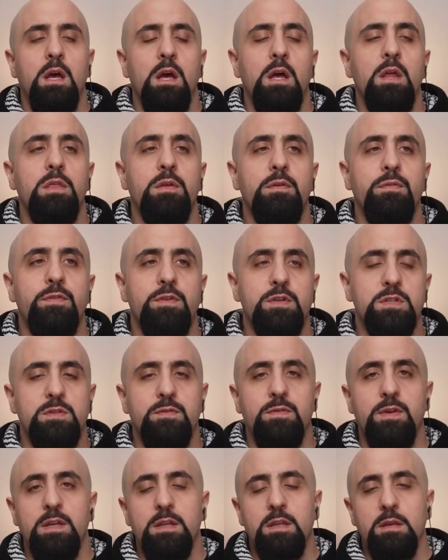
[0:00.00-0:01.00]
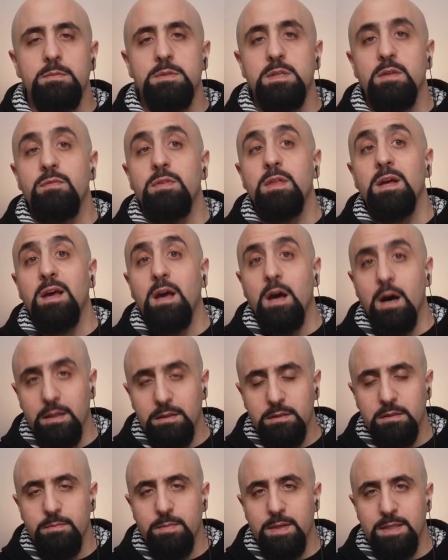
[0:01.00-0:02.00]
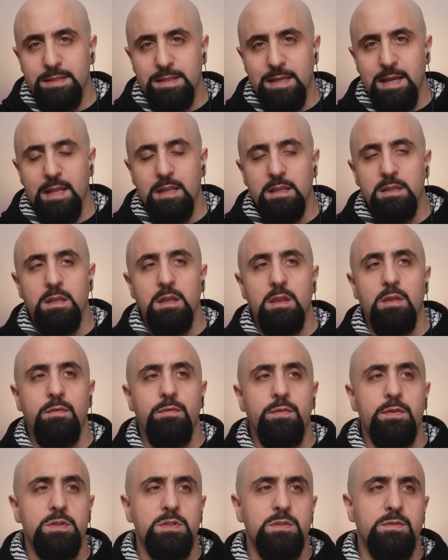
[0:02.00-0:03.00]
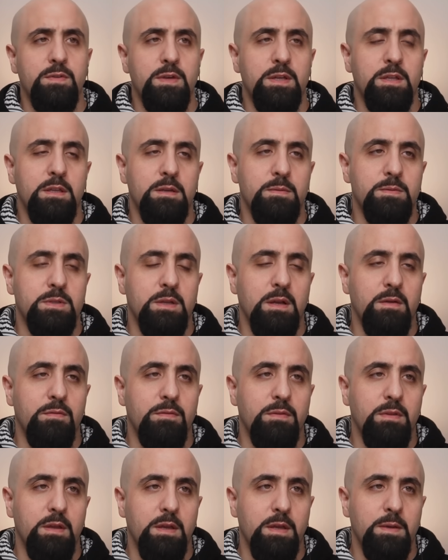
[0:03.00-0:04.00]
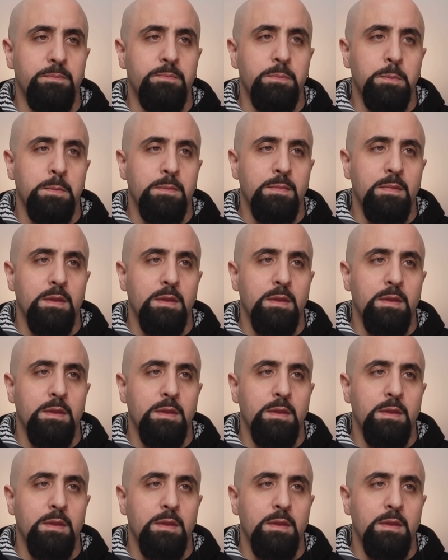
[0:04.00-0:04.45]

the first victims of the cult mentality, the first victims of the